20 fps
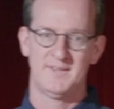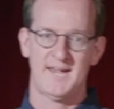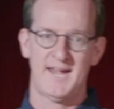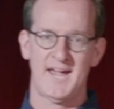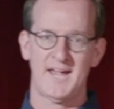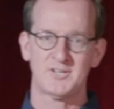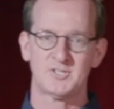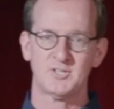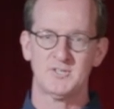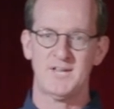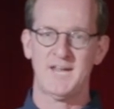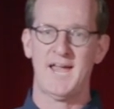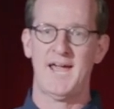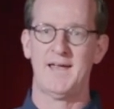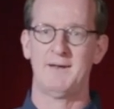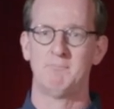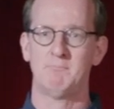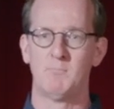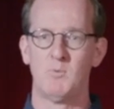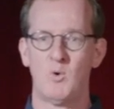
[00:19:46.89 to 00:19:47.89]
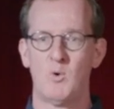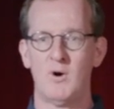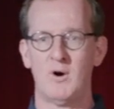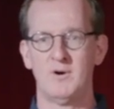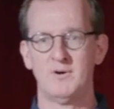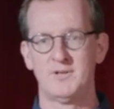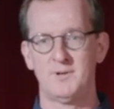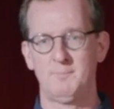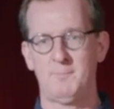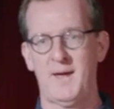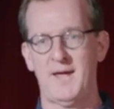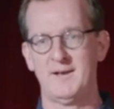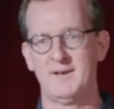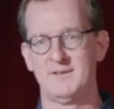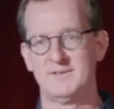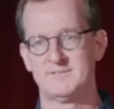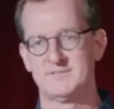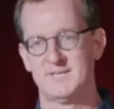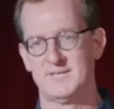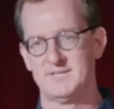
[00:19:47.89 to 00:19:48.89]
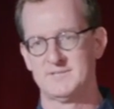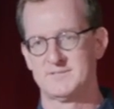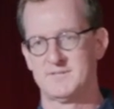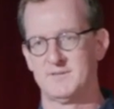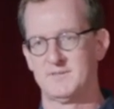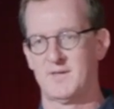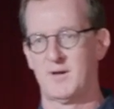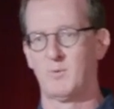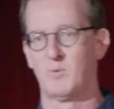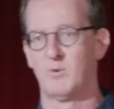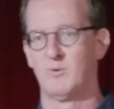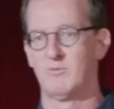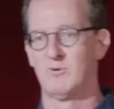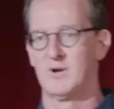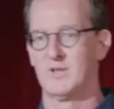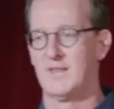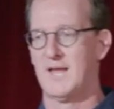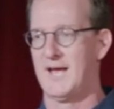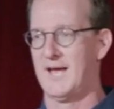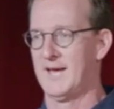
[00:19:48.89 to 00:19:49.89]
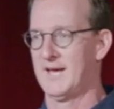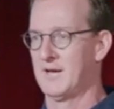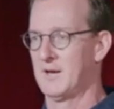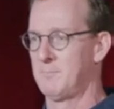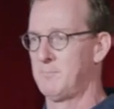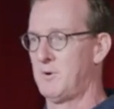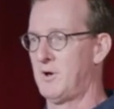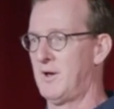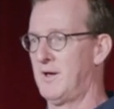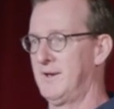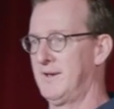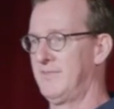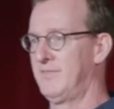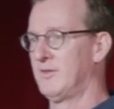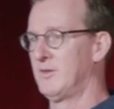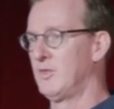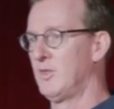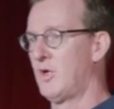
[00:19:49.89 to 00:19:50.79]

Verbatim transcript: they actually had more dependencies that they were relying upon. And the